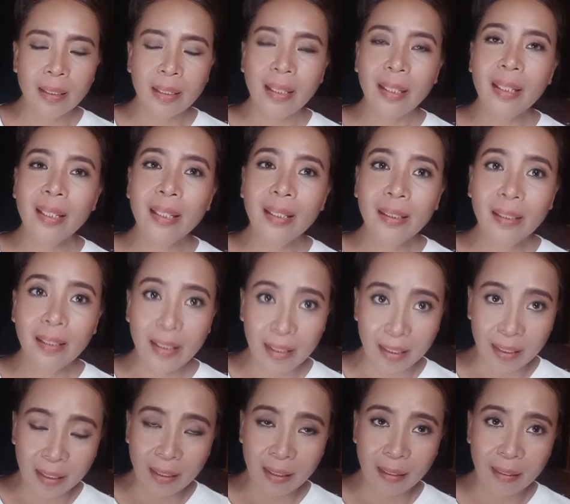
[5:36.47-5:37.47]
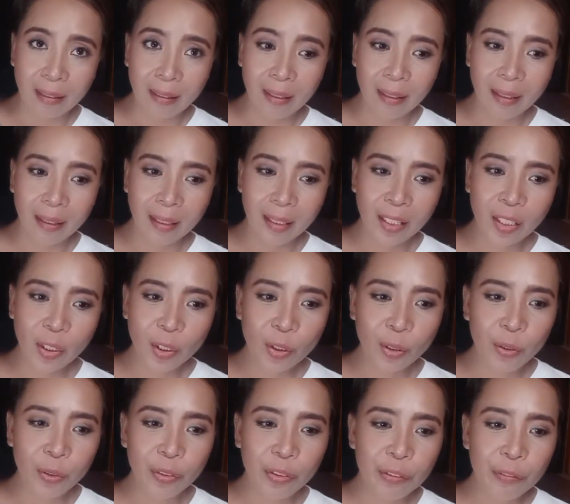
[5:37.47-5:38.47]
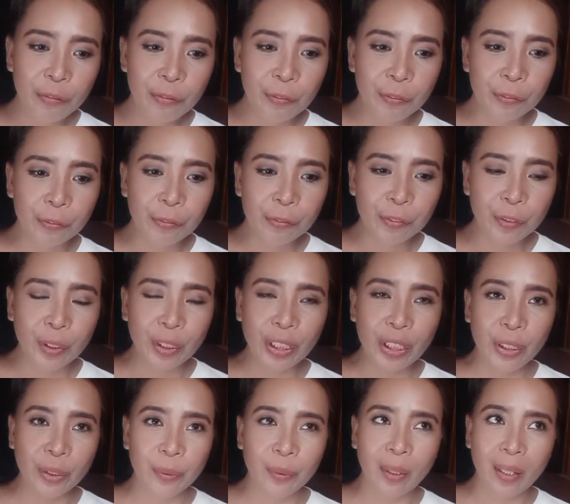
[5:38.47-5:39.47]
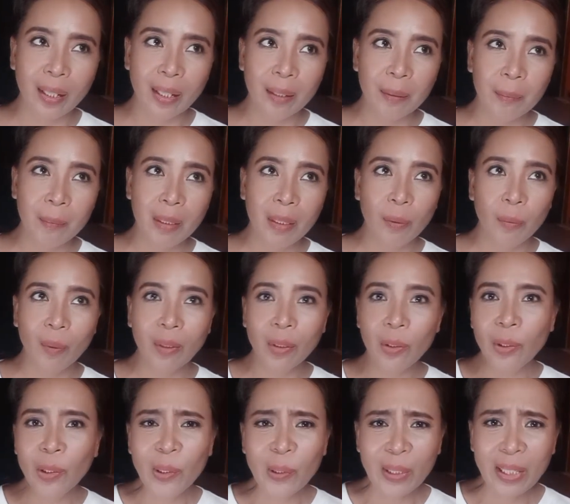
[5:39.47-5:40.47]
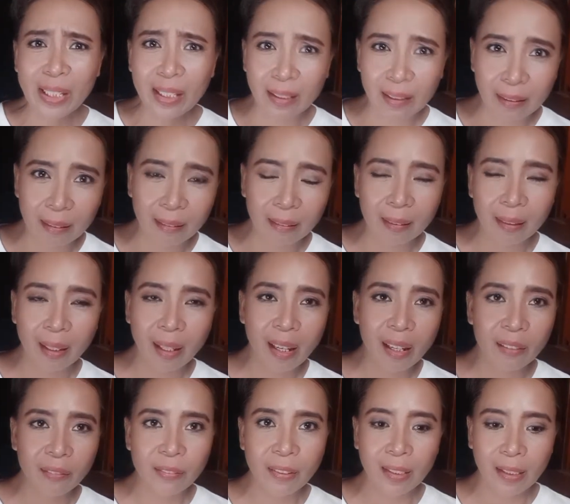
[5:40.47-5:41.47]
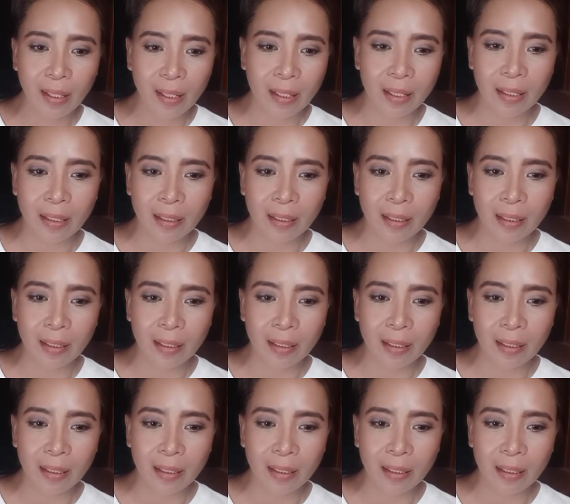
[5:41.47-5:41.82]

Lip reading: eating include for you? I mean, what do you eat every day?